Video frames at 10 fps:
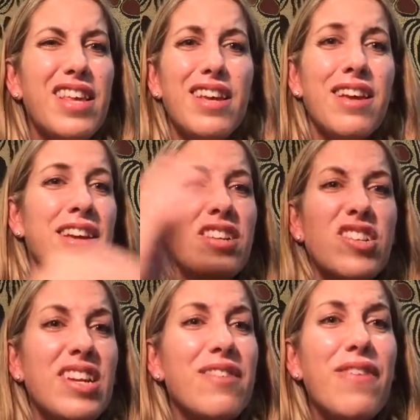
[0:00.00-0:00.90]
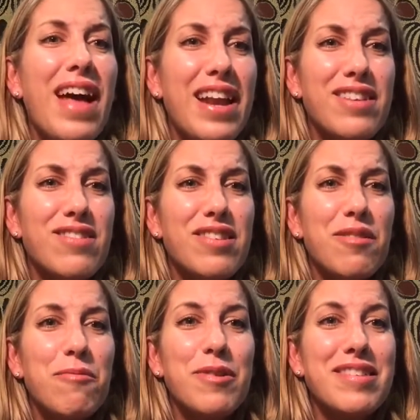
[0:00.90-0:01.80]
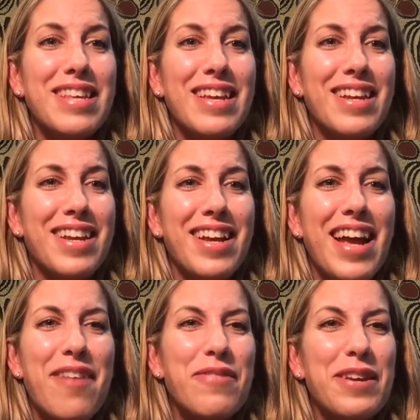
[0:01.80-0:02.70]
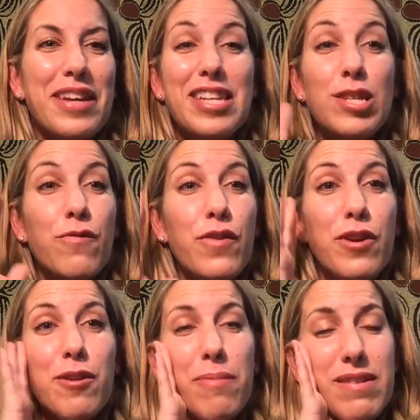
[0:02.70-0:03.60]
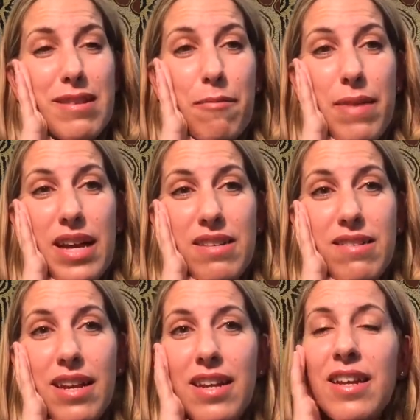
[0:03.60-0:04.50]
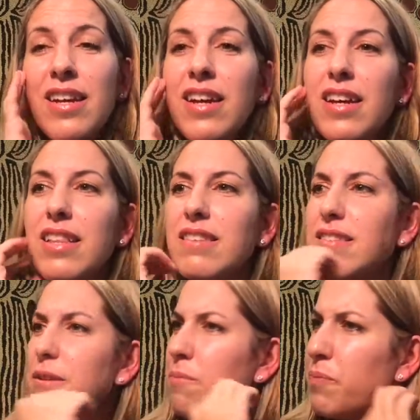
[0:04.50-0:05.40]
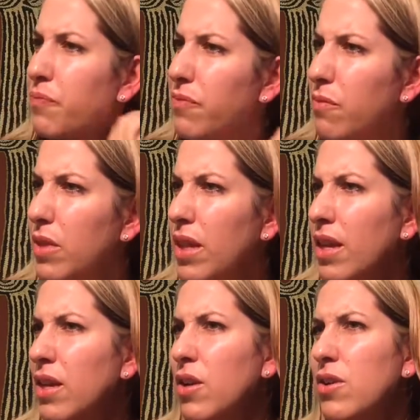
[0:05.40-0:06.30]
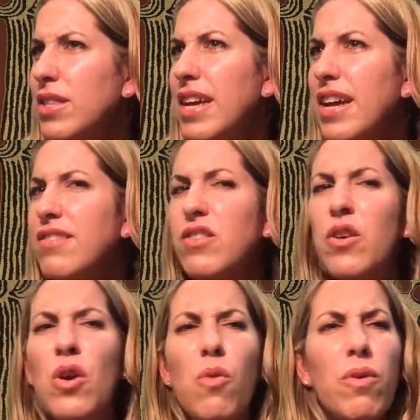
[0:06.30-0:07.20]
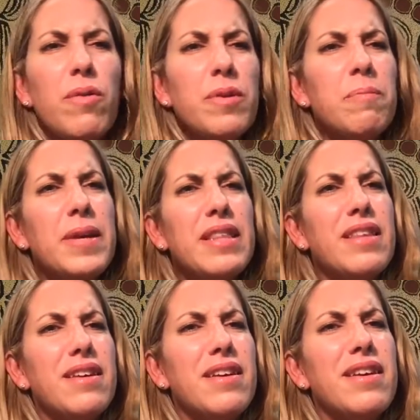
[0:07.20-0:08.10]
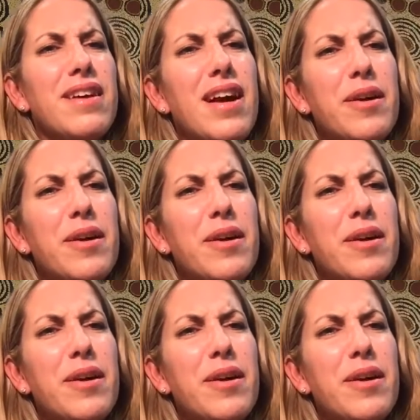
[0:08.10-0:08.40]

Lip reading: think Jennifer Aniston was having an interview by some magazine, and they asked her, what would be the